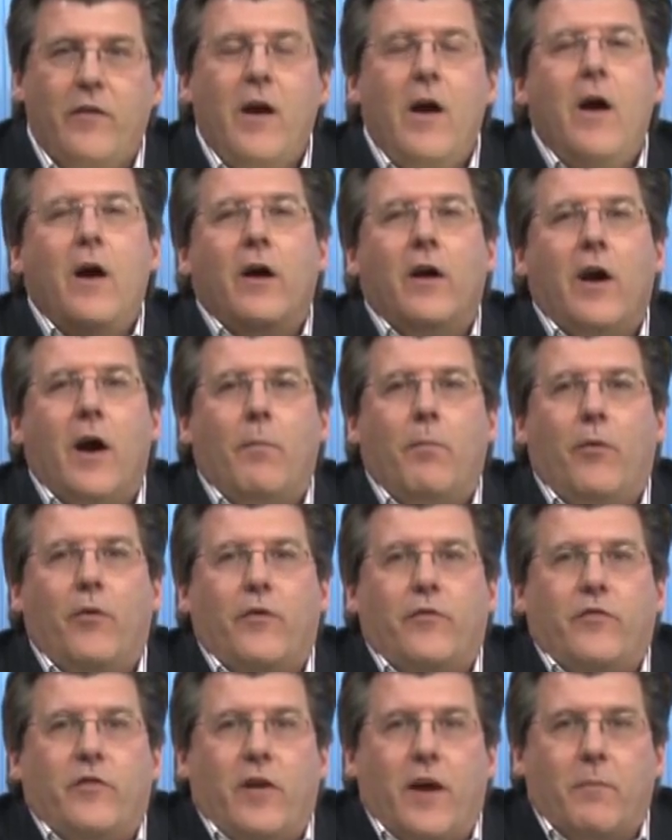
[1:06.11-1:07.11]
A couple
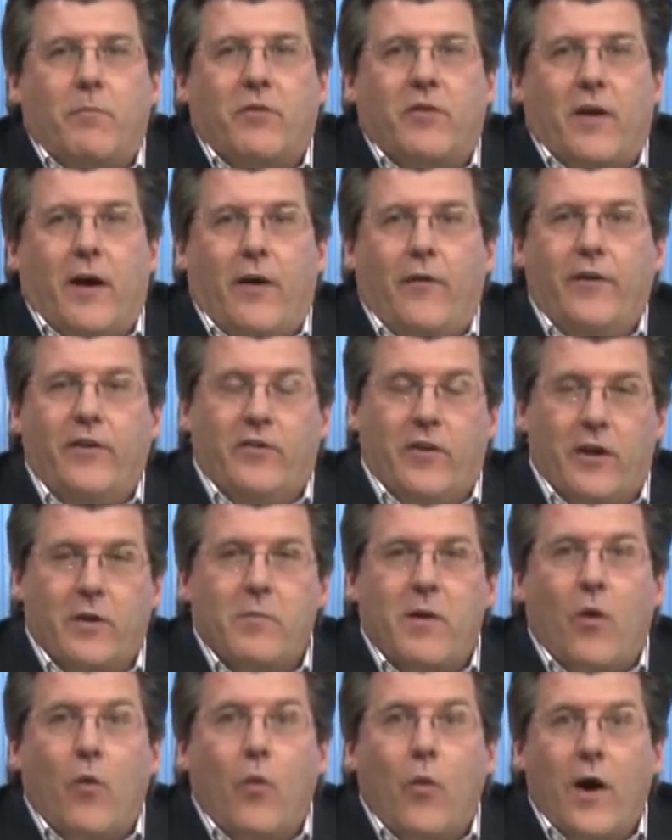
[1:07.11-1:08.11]
of tips. Let's talk
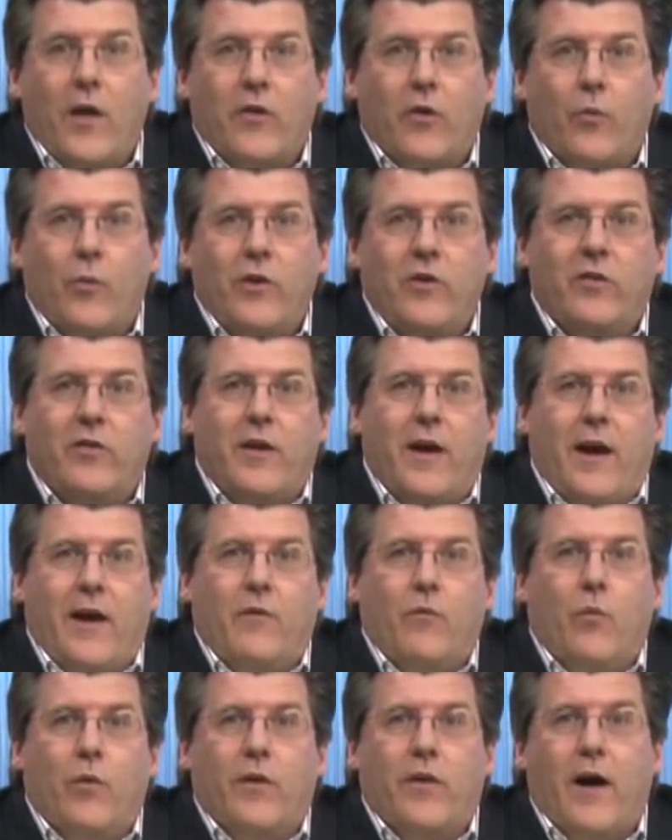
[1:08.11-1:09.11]
about weather. We just
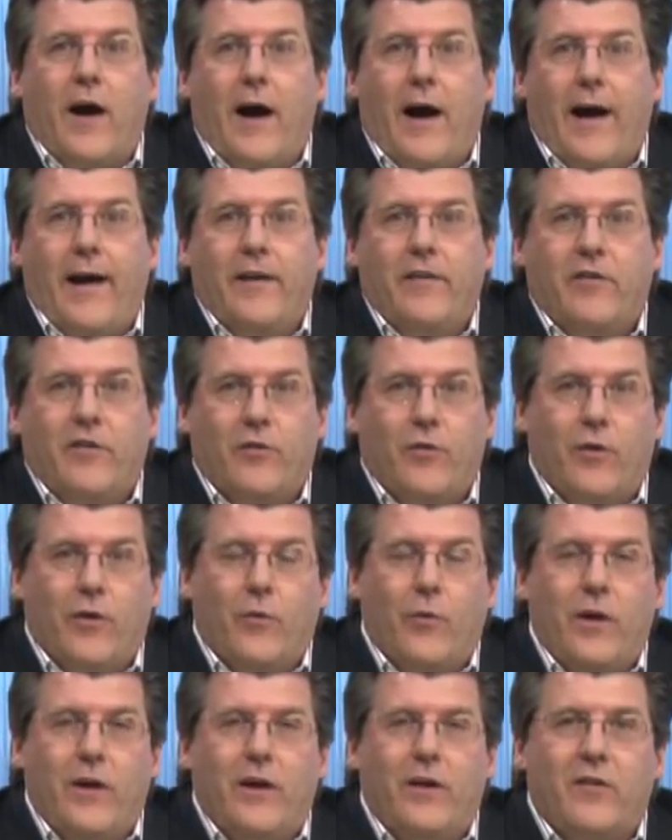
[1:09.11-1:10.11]
had one of the highest
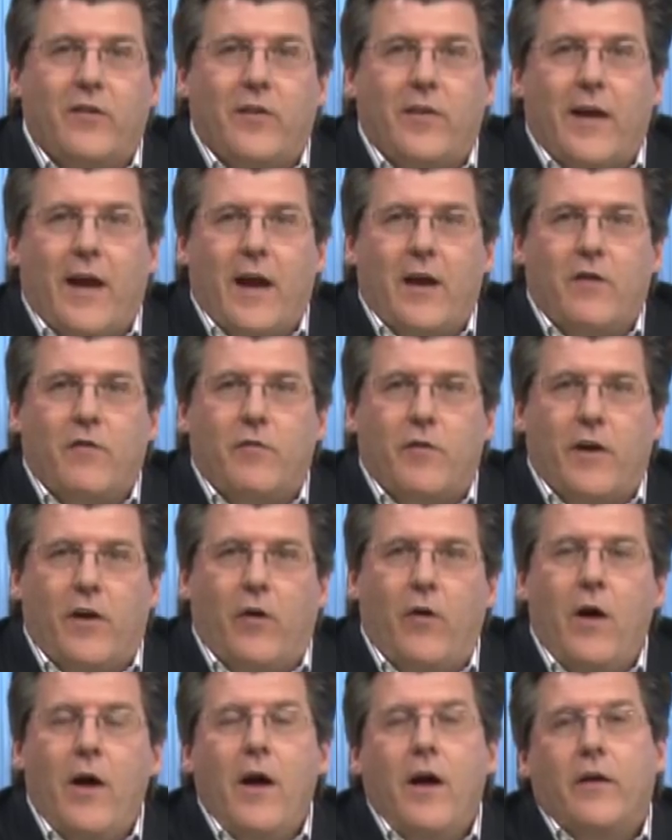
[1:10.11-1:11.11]
scoring weekends in the
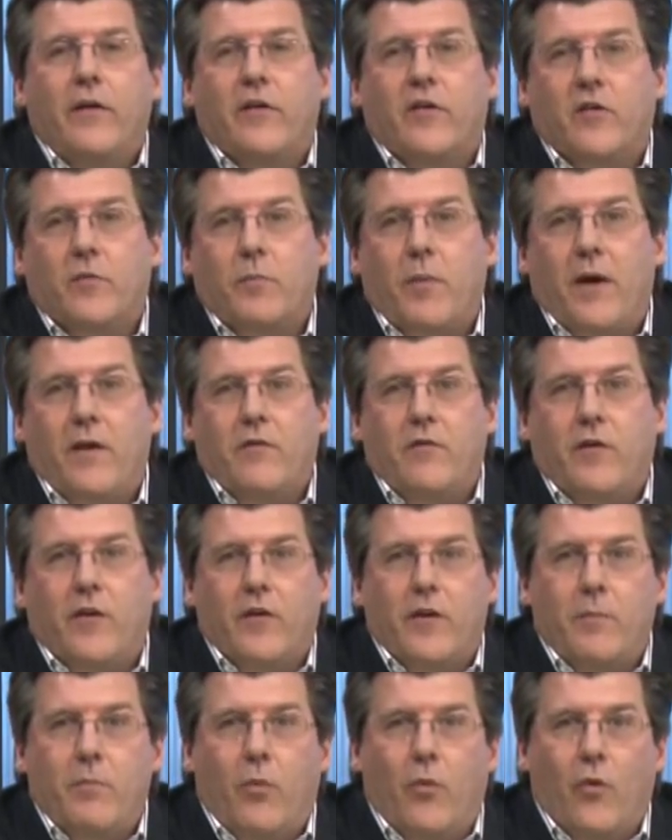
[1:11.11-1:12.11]
NFL despite
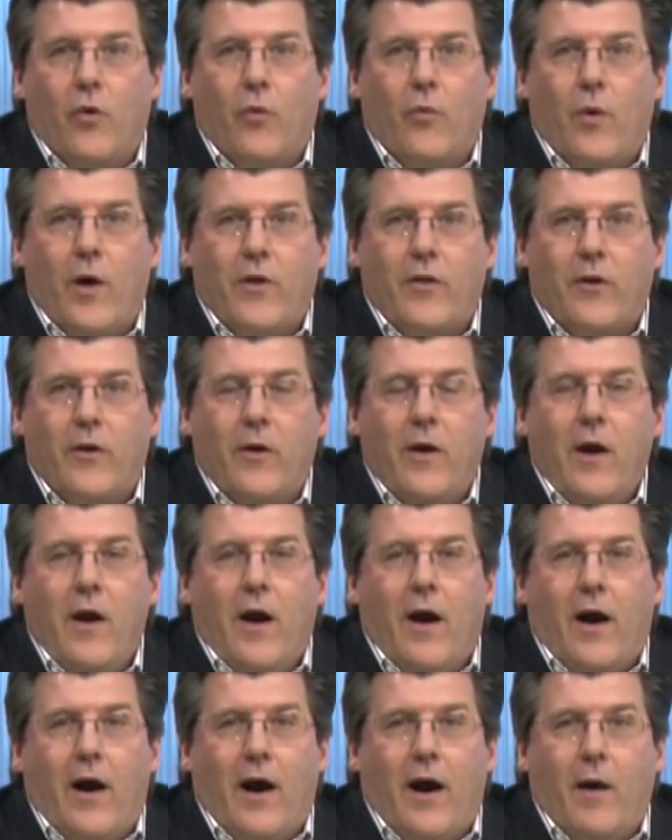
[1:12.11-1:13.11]
very poor weather.
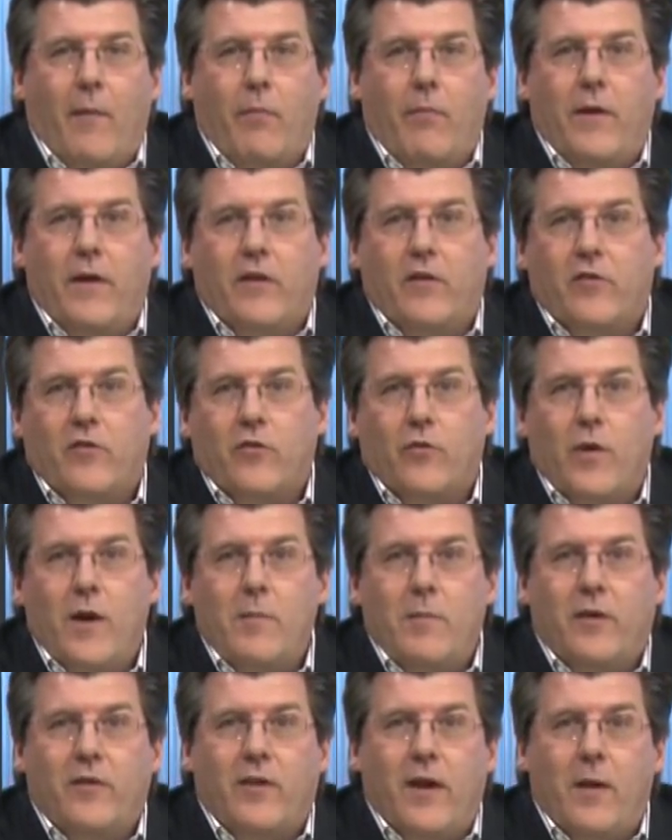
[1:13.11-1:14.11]
The
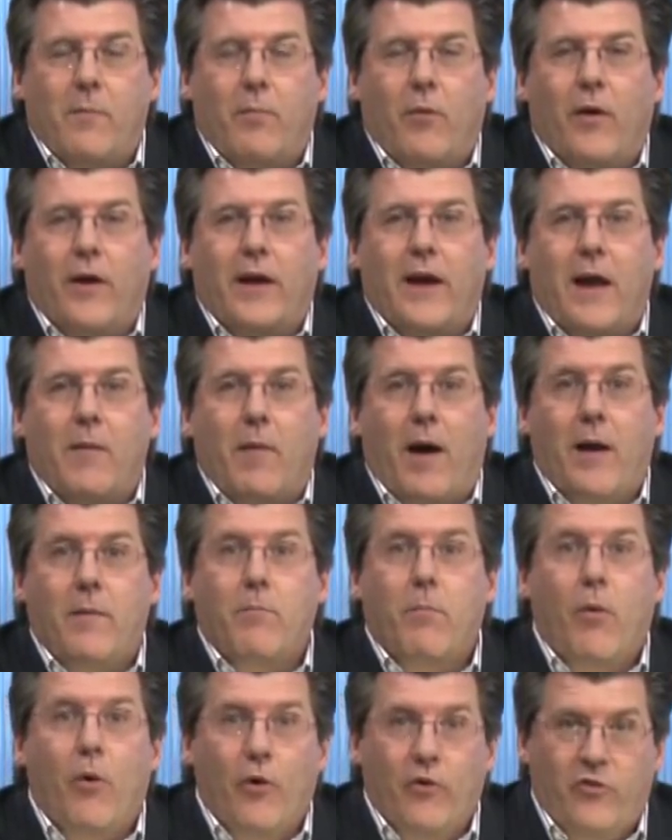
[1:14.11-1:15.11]
extreme example, a game I
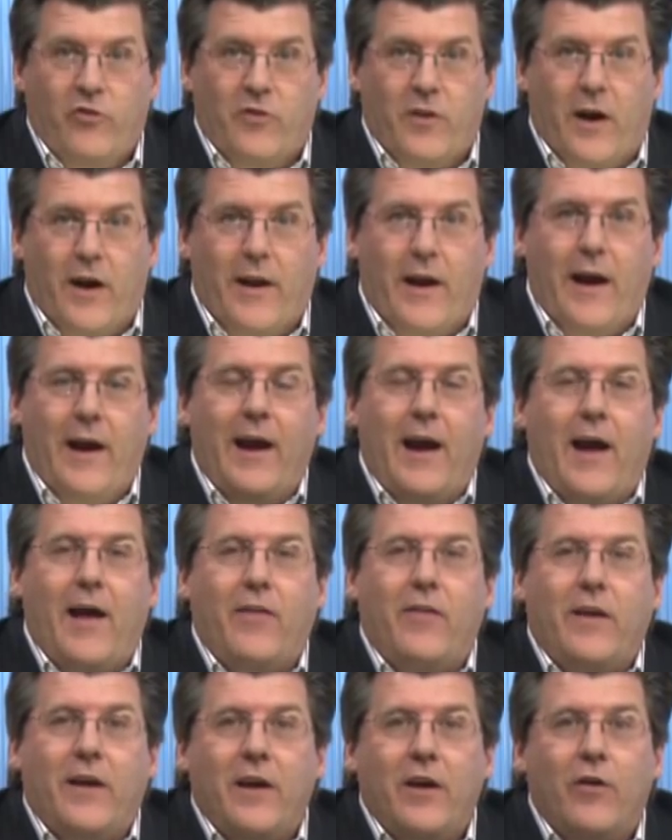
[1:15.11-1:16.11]
pushed on, I
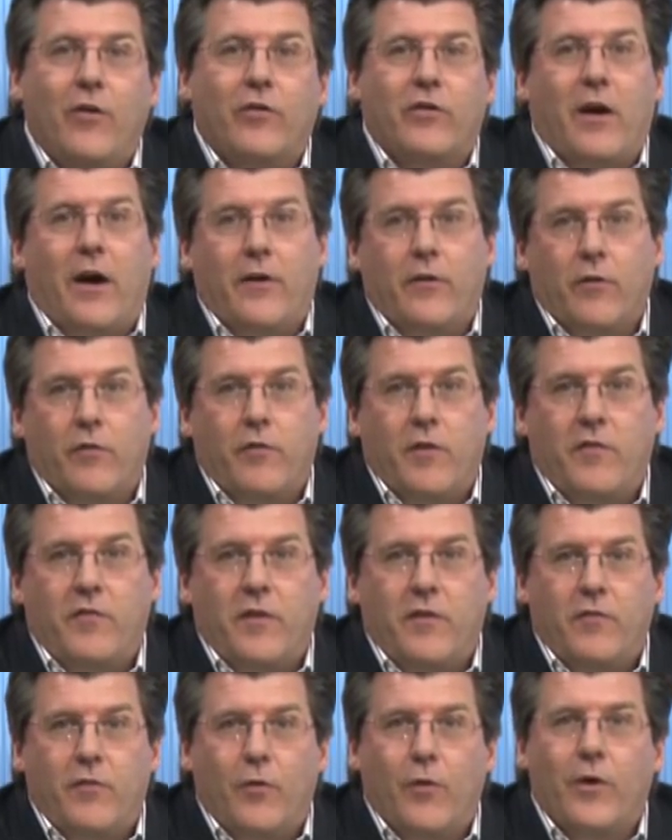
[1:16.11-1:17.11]
had the Eagles under
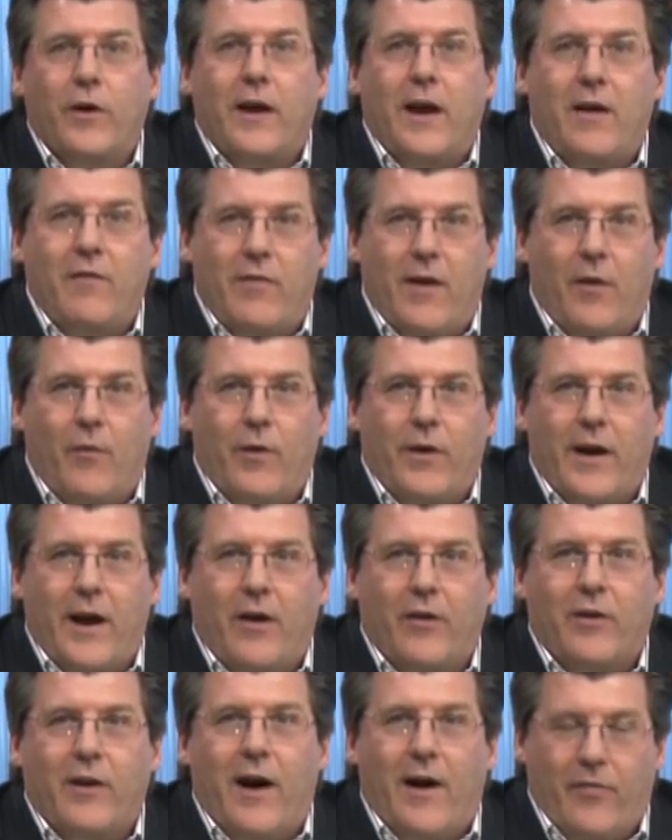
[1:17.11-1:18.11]
54, gave that one
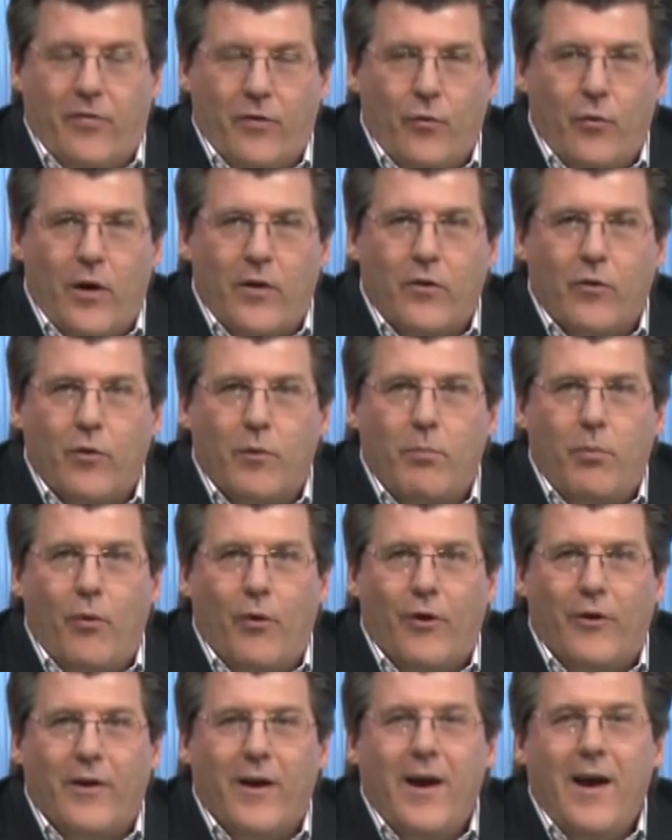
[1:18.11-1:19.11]
out, got the weather
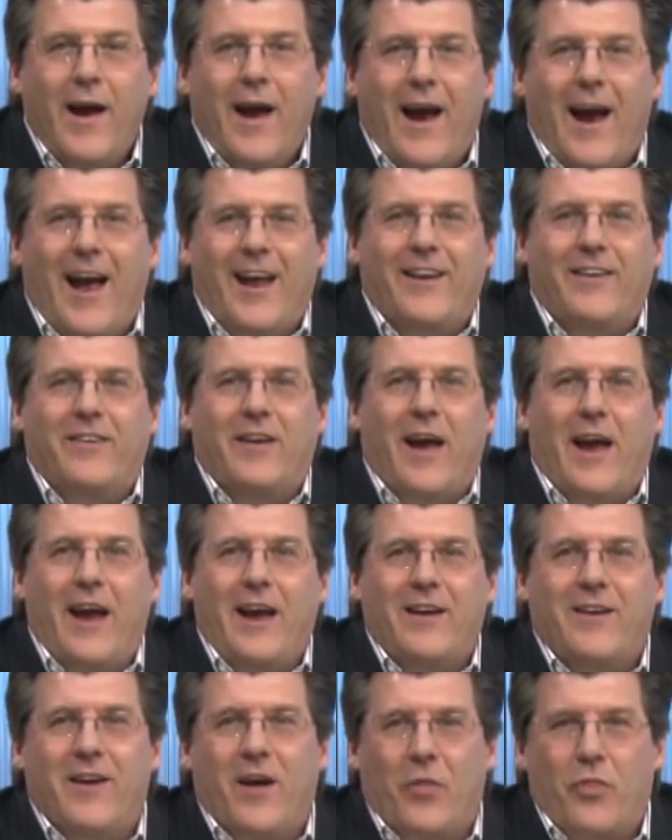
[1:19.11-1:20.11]
report, and it's
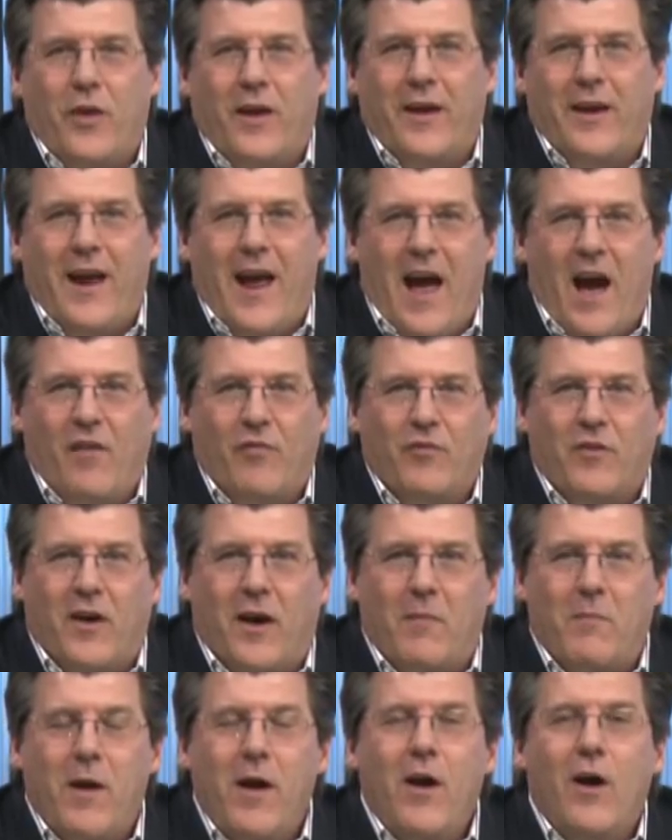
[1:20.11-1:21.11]
8-0 at
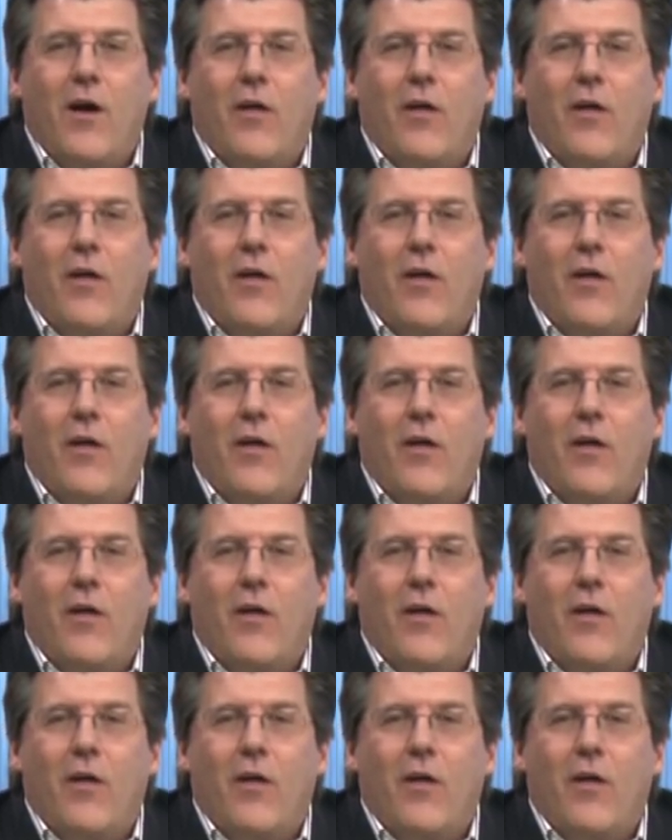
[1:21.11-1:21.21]
halftime.